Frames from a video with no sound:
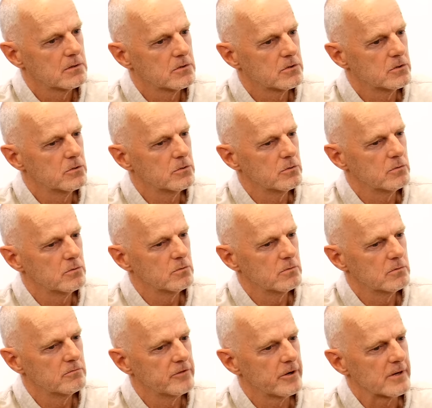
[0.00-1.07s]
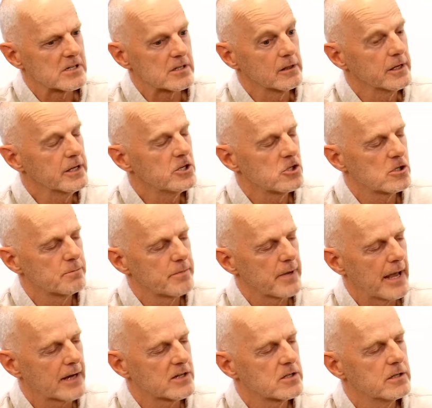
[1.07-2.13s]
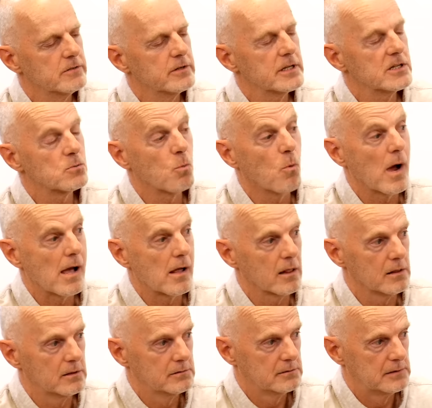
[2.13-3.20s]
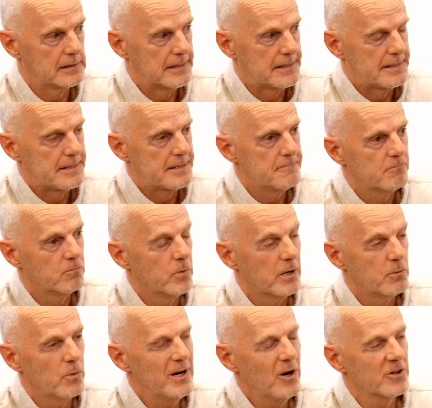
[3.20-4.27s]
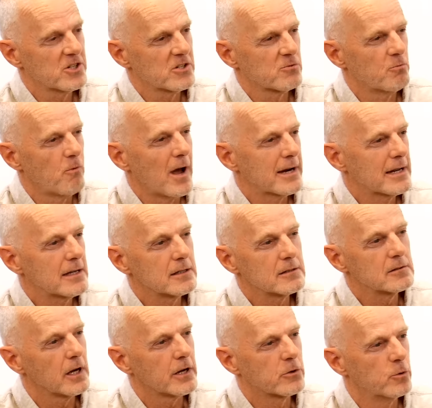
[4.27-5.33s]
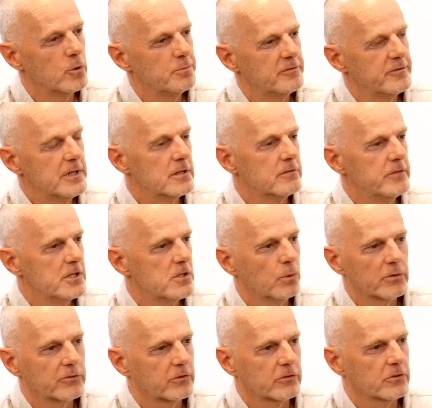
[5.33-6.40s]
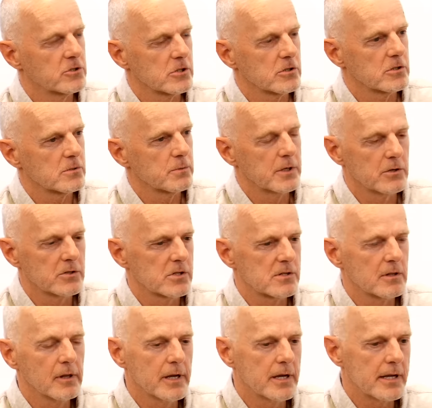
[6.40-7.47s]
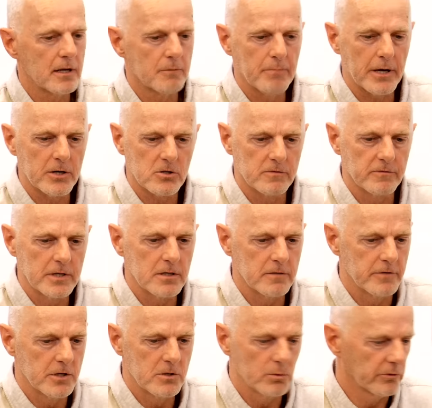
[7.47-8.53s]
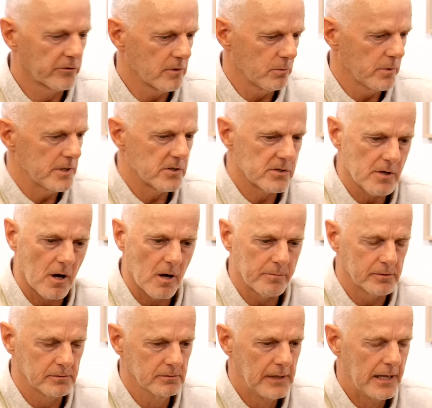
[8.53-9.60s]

do various leadership activities well. We're not just running a group of individuals as a church. We're not just leading a bunch of individuals that we disciple.